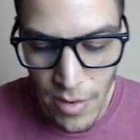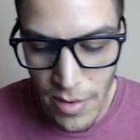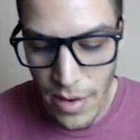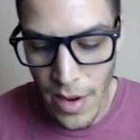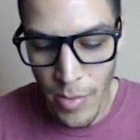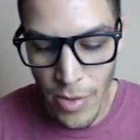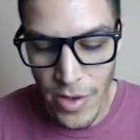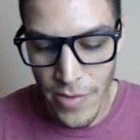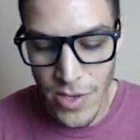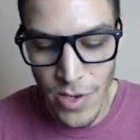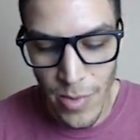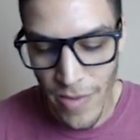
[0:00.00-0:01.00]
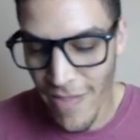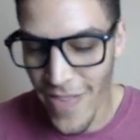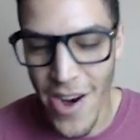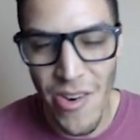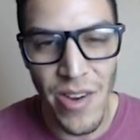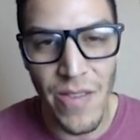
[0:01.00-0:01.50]
card. I believe it's going to be
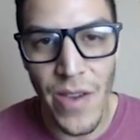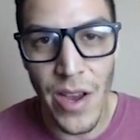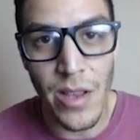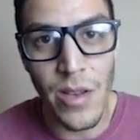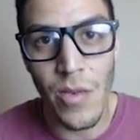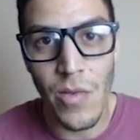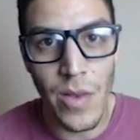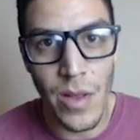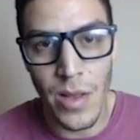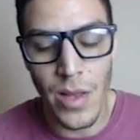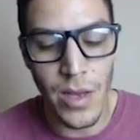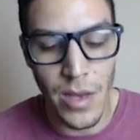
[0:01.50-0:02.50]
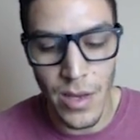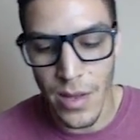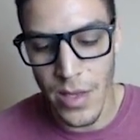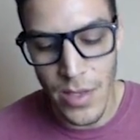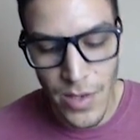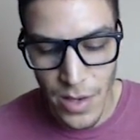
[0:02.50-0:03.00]
very effective in
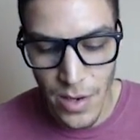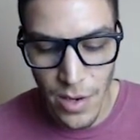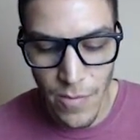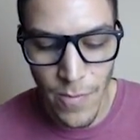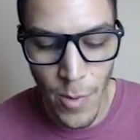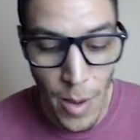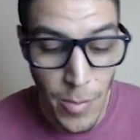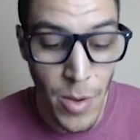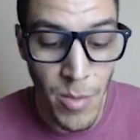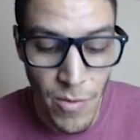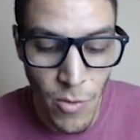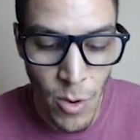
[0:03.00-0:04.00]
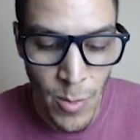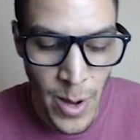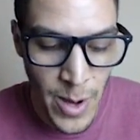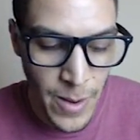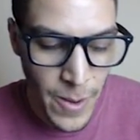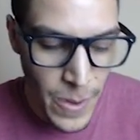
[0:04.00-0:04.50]
this upcoming
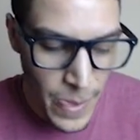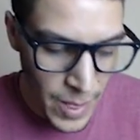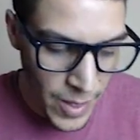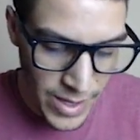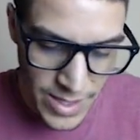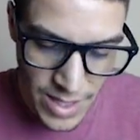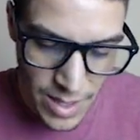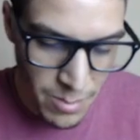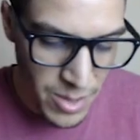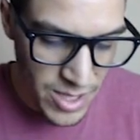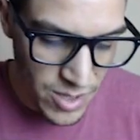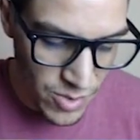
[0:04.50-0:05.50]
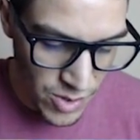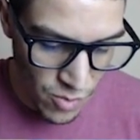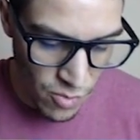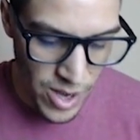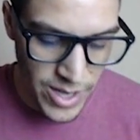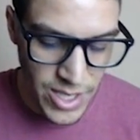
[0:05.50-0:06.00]
format. Like I said, I'm messing with
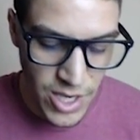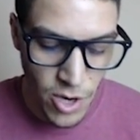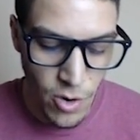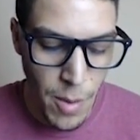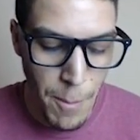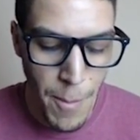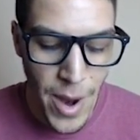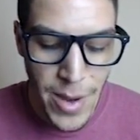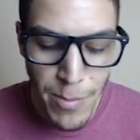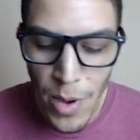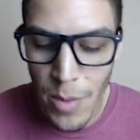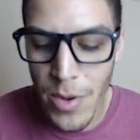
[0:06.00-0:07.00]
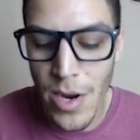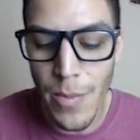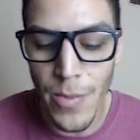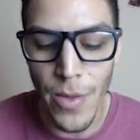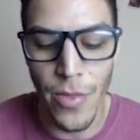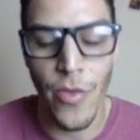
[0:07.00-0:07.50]
the ratio. I might bump it
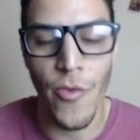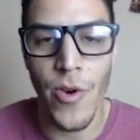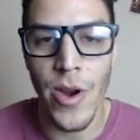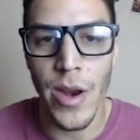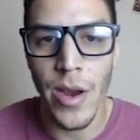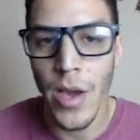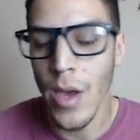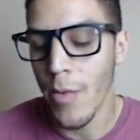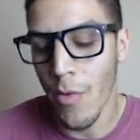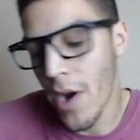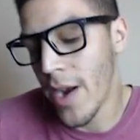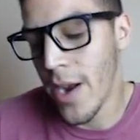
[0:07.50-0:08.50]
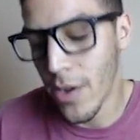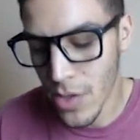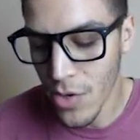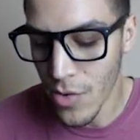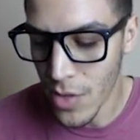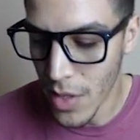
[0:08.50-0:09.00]
up to 3. But right
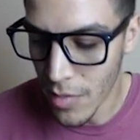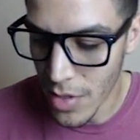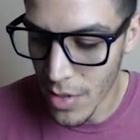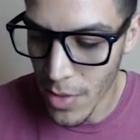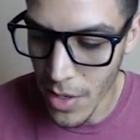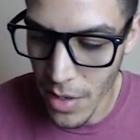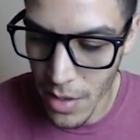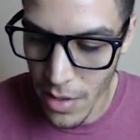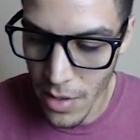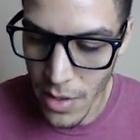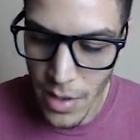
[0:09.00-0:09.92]
now 2 seems to be